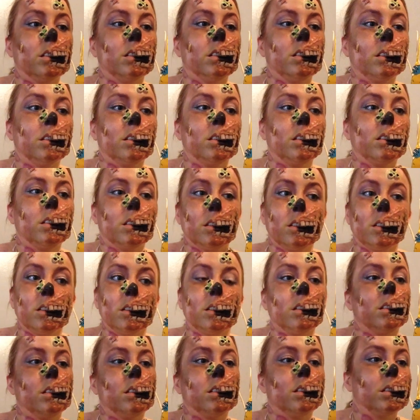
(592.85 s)
body up
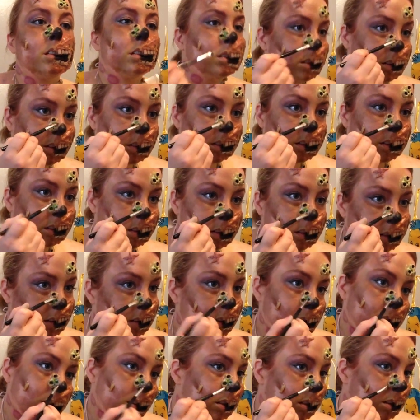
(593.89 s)
so it looks like you're
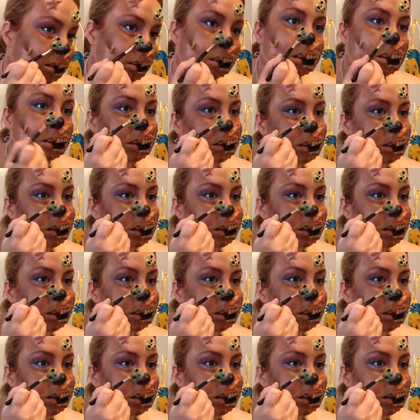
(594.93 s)
being sat